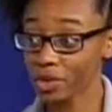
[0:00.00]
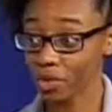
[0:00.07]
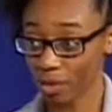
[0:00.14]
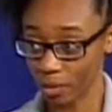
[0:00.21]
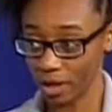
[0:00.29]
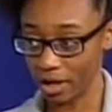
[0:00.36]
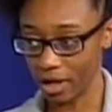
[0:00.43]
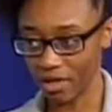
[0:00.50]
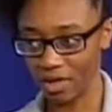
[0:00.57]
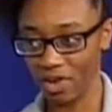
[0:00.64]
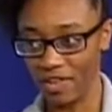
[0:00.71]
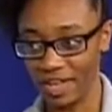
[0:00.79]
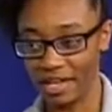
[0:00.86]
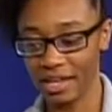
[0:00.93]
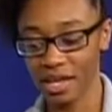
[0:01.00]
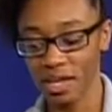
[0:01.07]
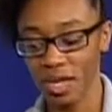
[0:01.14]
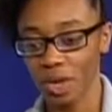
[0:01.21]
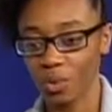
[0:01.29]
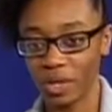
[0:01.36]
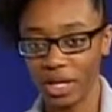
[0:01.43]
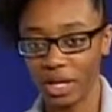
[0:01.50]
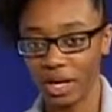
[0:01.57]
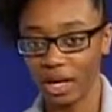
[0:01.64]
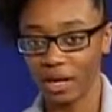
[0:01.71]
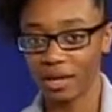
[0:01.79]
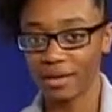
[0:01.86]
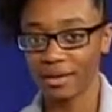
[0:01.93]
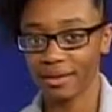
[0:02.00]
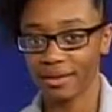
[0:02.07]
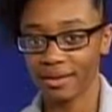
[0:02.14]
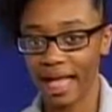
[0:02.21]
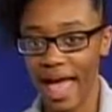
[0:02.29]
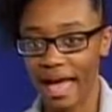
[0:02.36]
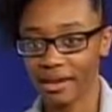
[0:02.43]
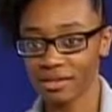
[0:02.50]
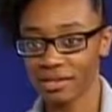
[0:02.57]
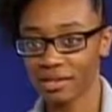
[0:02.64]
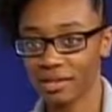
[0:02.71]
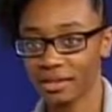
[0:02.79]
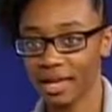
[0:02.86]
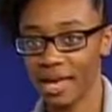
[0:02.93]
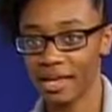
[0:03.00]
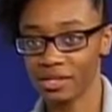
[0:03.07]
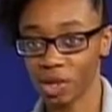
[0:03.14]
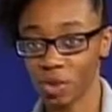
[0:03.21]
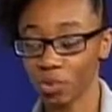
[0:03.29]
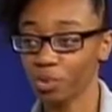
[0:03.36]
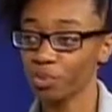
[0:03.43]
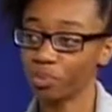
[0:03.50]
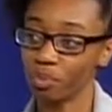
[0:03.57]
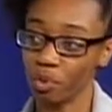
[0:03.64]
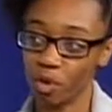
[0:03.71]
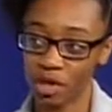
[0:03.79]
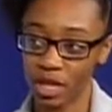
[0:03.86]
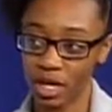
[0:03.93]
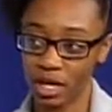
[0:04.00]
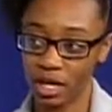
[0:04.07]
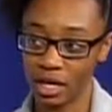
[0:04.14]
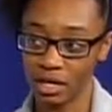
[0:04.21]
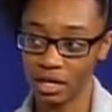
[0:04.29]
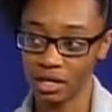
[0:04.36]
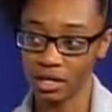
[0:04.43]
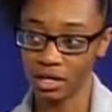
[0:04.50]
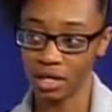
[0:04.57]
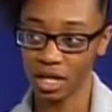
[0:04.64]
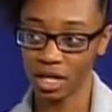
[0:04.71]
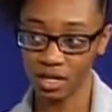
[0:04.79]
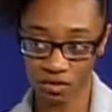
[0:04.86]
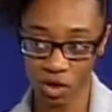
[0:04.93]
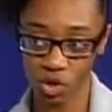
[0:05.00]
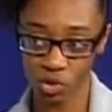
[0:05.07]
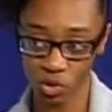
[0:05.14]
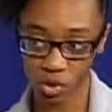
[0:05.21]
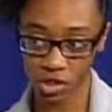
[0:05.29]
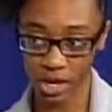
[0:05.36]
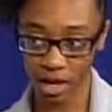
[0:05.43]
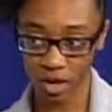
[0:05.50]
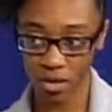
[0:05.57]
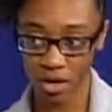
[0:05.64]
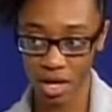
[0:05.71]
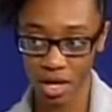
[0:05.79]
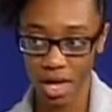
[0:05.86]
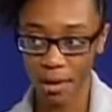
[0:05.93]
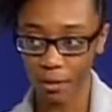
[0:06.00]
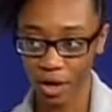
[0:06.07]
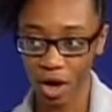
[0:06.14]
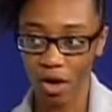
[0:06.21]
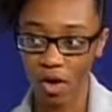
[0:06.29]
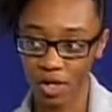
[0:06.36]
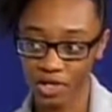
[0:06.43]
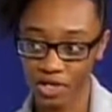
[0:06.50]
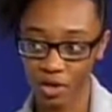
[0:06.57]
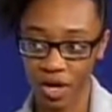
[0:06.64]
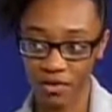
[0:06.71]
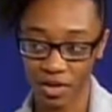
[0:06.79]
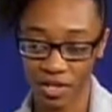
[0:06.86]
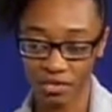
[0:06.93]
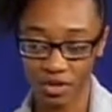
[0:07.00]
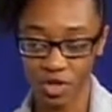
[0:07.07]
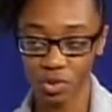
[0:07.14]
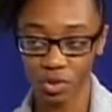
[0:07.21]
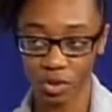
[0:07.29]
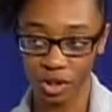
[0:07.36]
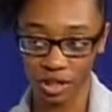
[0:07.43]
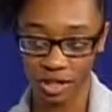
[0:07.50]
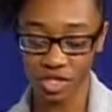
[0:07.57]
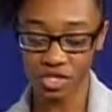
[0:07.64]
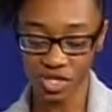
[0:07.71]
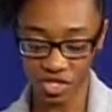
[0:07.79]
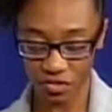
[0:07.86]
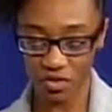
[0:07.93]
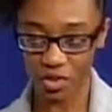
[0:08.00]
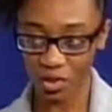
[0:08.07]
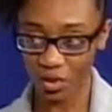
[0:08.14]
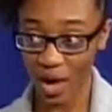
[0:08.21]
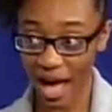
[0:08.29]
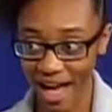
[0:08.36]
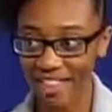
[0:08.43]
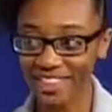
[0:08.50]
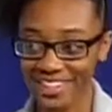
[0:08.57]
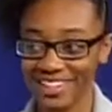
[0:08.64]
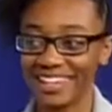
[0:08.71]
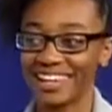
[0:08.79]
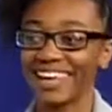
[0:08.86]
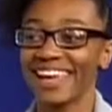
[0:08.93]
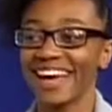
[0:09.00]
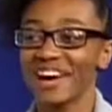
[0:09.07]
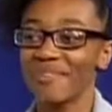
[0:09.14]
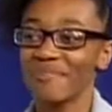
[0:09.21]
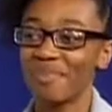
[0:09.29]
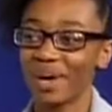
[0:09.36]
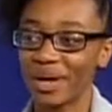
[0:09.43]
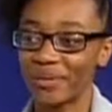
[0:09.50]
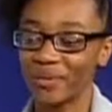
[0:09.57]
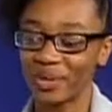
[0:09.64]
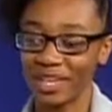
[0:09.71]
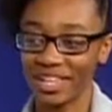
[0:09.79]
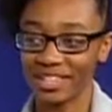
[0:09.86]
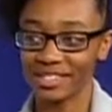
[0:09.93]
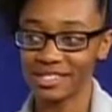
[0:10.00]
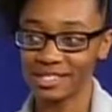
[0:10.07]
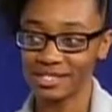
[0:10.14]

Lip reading: toward one another, and we act as a group more than individuals now. We all still have our individuality, but we